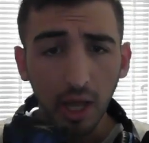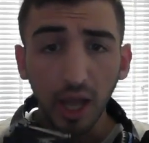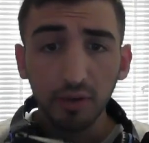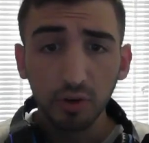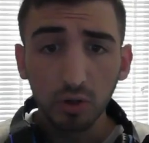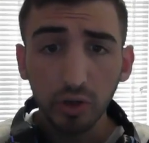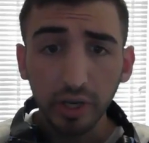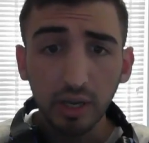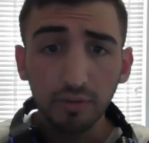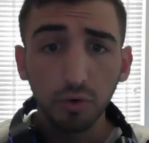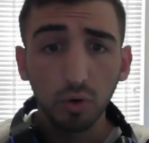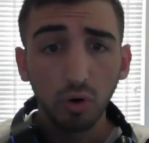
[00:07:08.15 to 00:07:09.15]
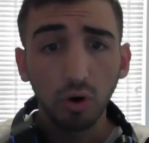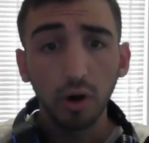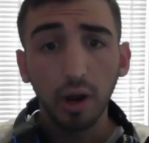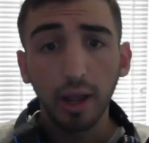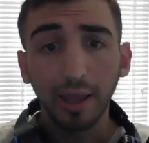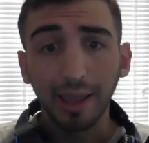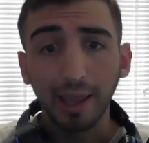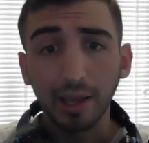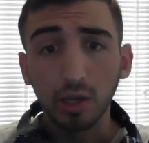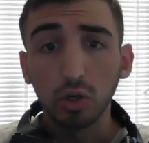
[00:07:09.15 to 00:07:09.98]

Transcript: If you're looking for a